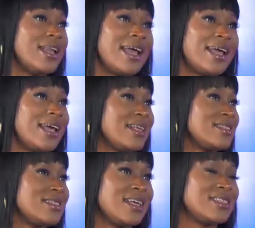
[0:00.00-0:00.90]
Like
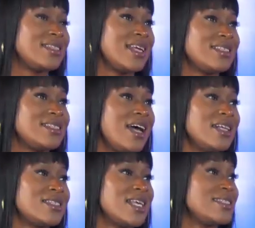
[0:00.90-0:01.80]
it's it's it's
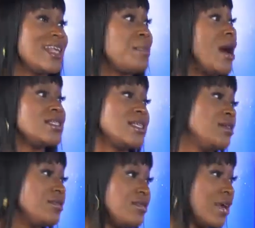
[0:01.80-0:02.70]
not it's not
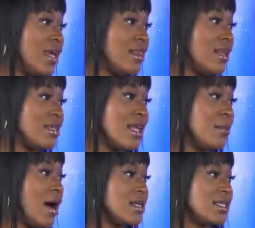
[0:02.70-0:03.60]
positive. Anything that's
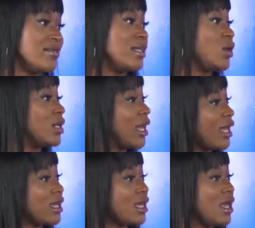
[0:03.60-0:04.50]
not positive, I don't
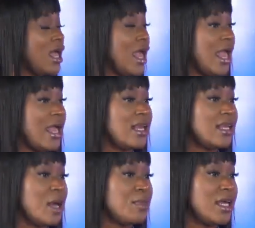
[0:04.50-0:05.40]
like.
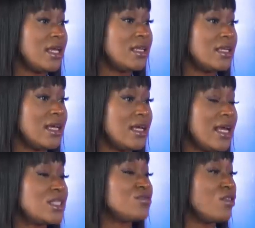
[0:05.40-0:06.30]
And I mean,
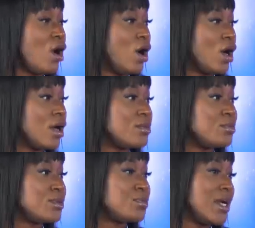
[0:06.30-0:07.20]
it's wrong,
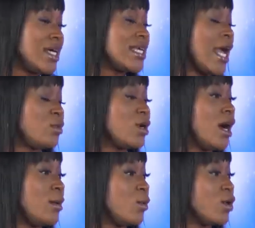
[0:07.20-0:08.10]
but a time will
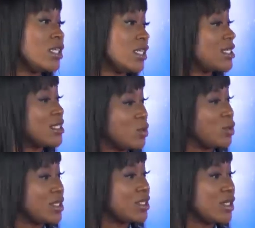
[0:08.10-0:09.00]
come where justice
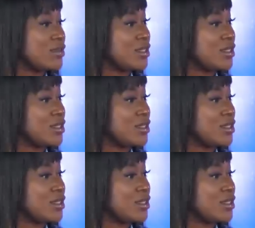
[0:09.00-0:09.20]
will be served